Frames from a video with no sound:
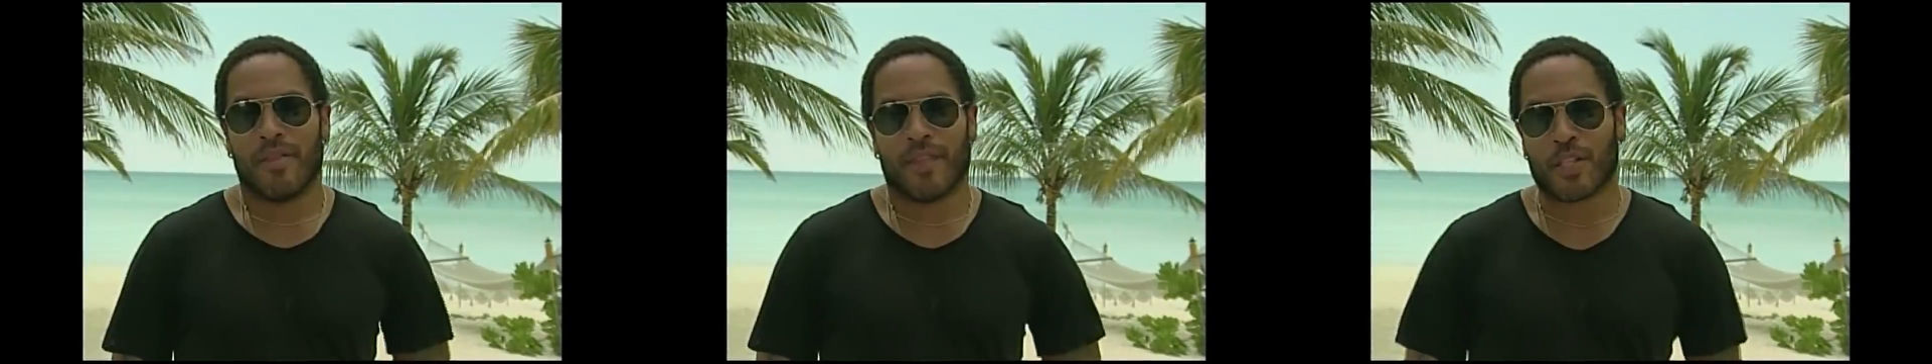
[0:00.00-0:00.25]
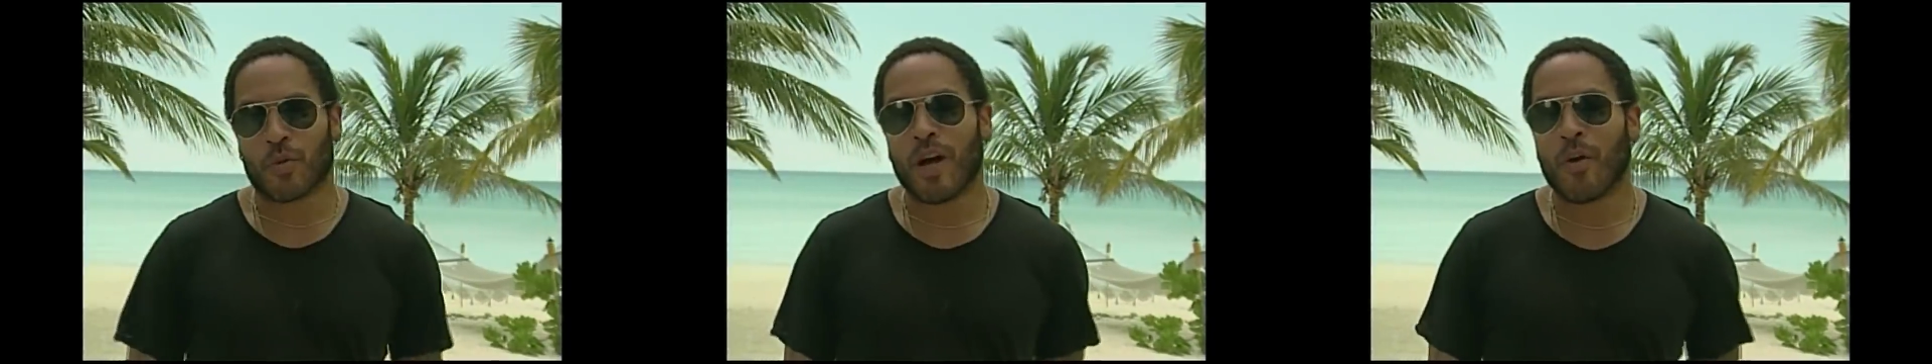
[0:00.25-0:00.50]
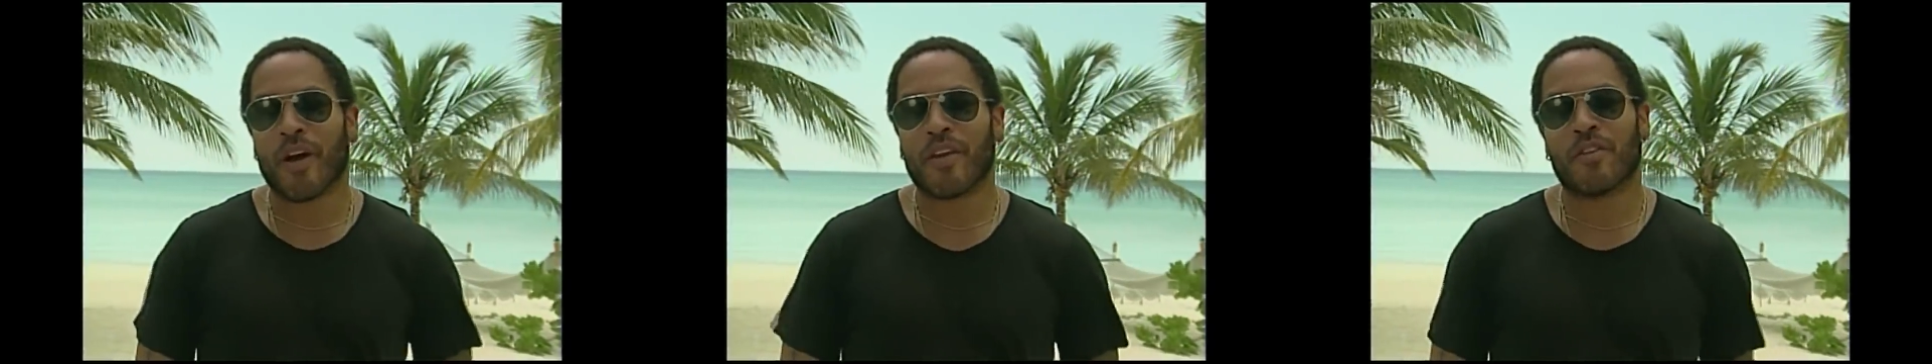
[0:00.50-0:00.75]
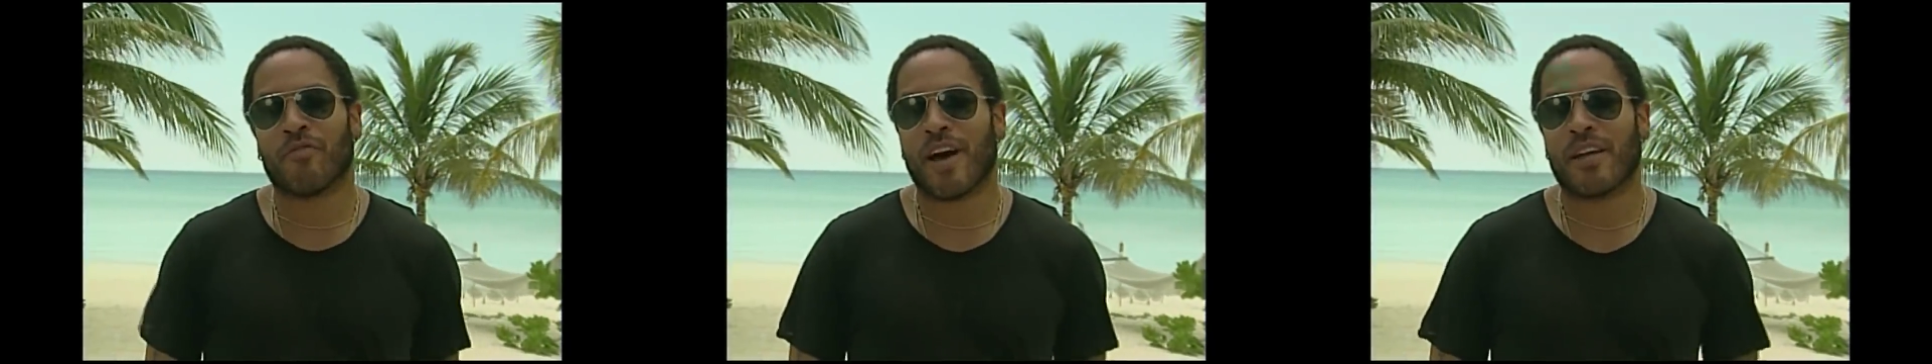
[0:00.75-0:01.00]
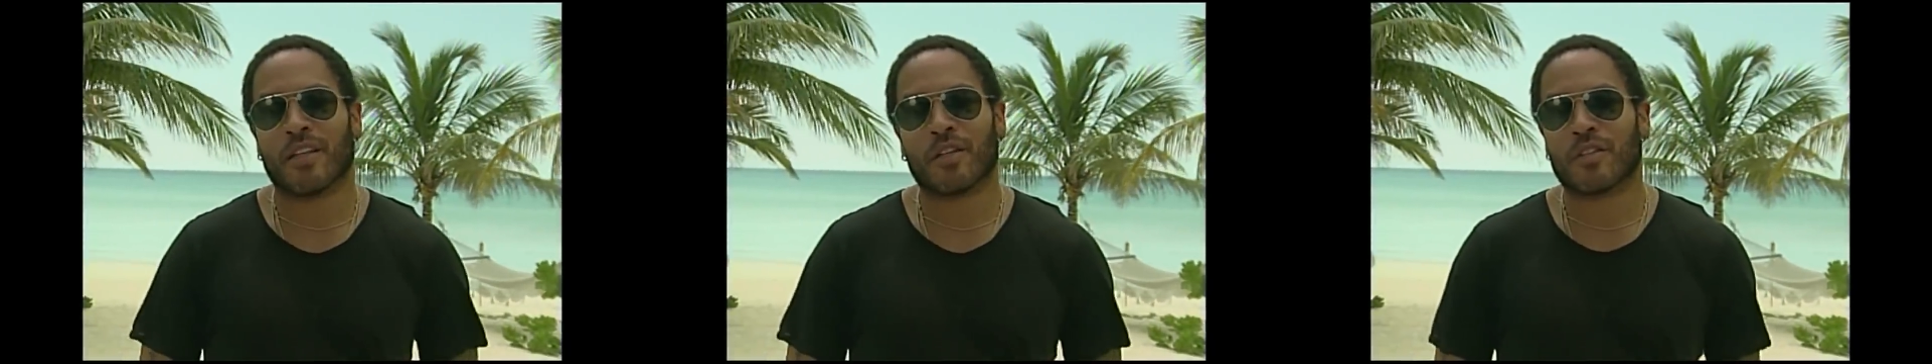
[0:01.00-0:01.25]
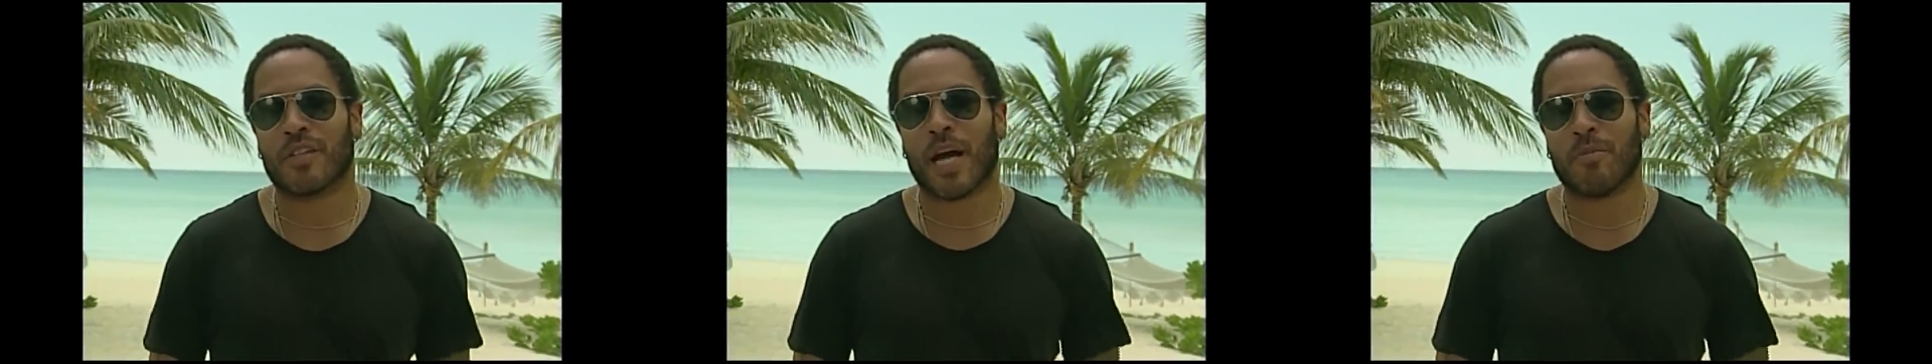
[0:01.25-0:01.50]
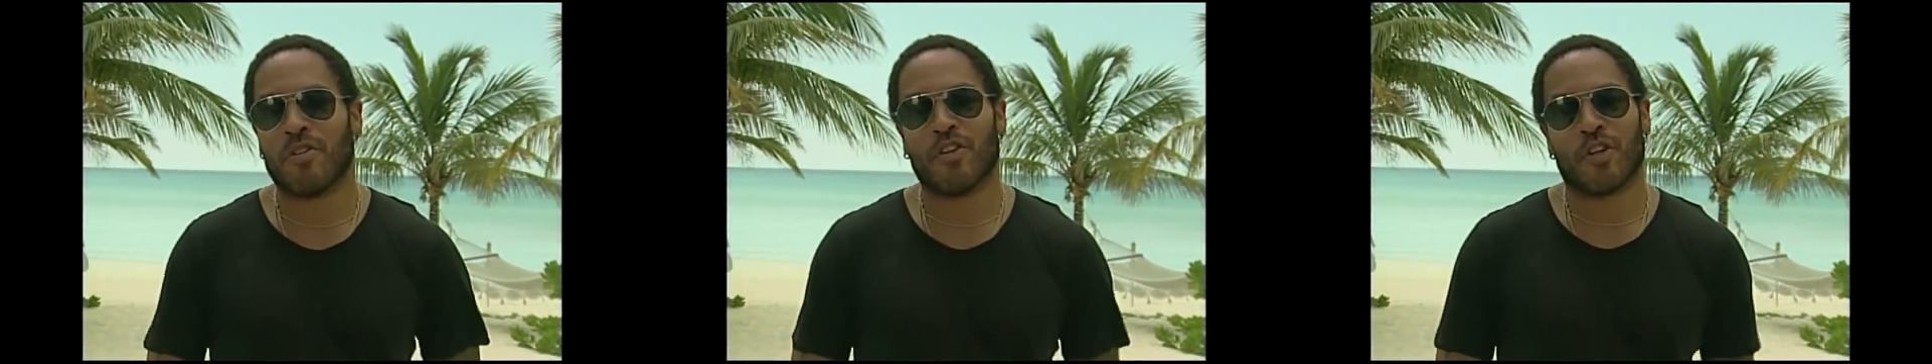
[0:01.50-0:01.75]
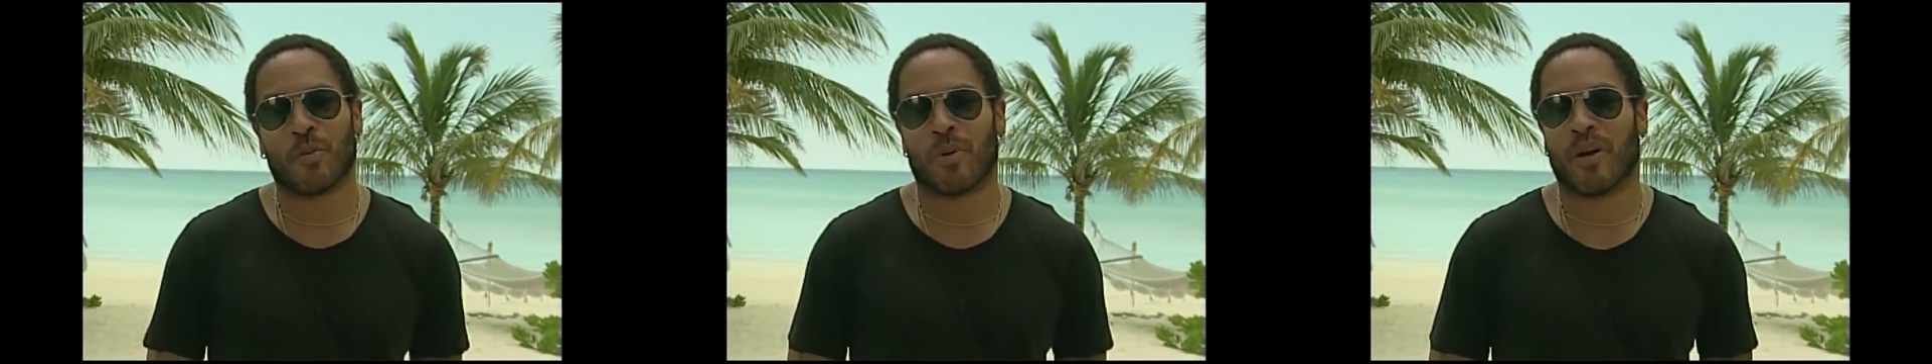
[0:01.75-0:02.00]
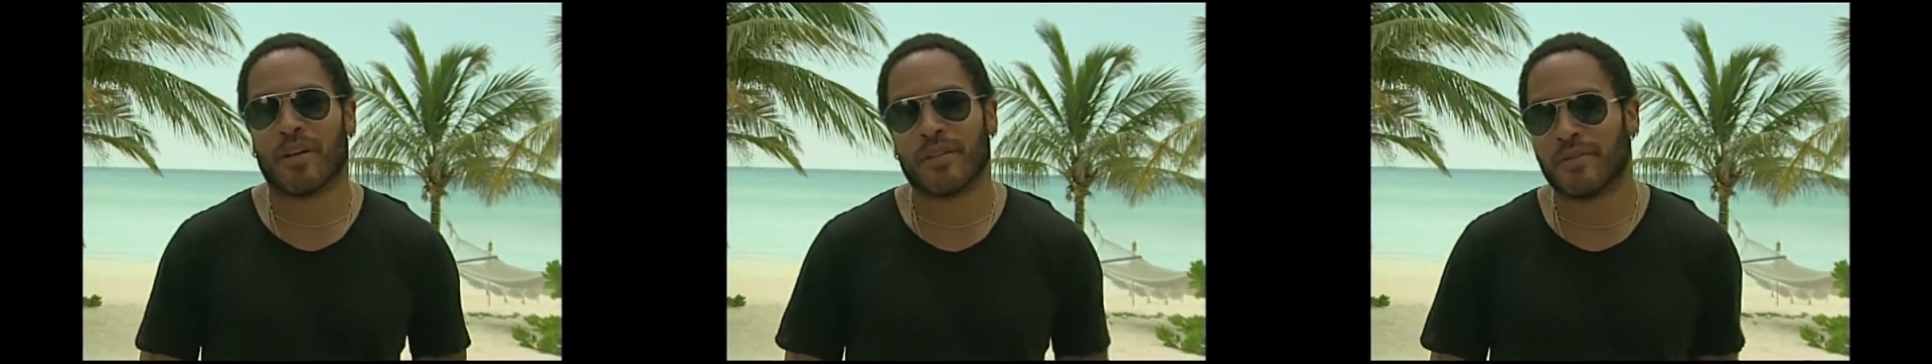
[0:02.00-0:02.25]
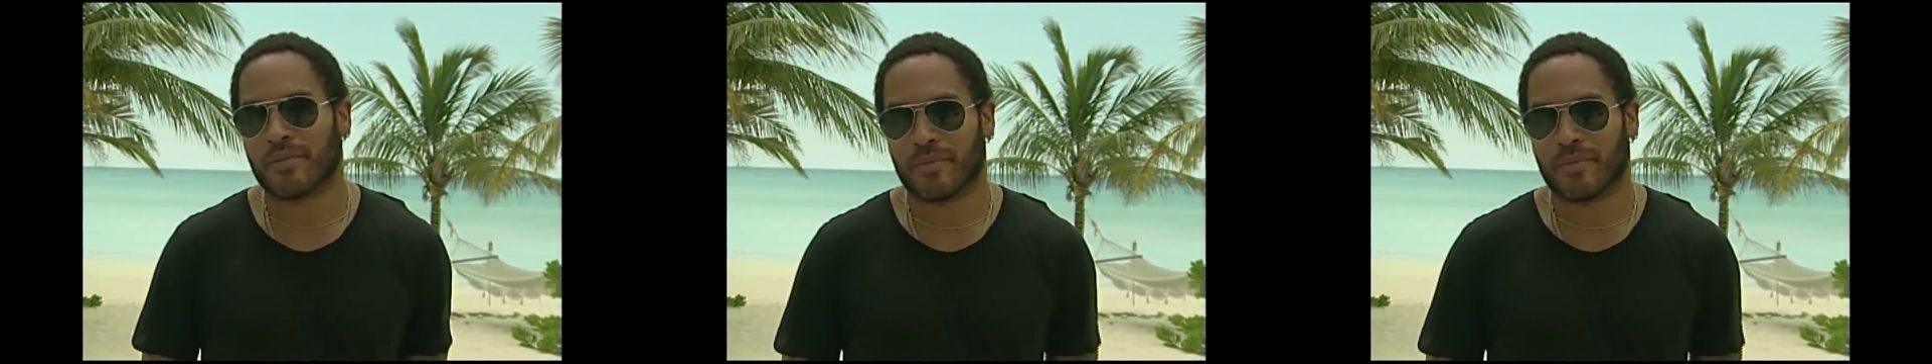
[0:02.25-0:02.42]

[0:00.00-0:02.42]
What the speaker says: That's why I want you to find a little time to do your part.